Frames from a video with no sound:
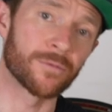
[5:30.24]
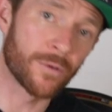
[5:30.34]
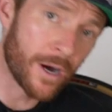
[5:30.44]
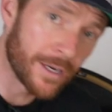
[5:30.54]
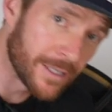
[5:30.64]
the
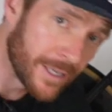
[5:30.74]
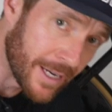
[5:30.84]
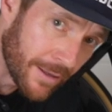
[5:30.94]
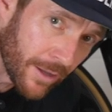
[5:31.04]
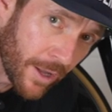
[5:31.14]
rider to
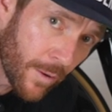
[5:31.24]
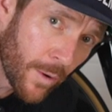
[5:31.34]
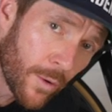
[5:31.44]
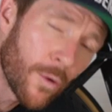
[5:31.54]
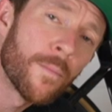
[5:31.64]
get
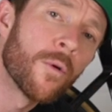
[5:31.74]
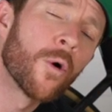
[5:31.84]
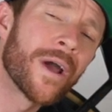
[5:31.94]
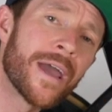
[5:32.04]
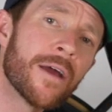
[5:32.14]
lower or
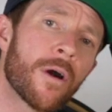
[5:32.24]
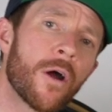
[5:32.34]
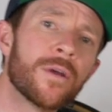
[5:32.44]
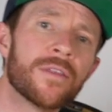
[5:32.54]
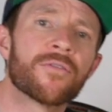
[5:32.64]
more
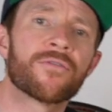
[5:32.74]
aero in the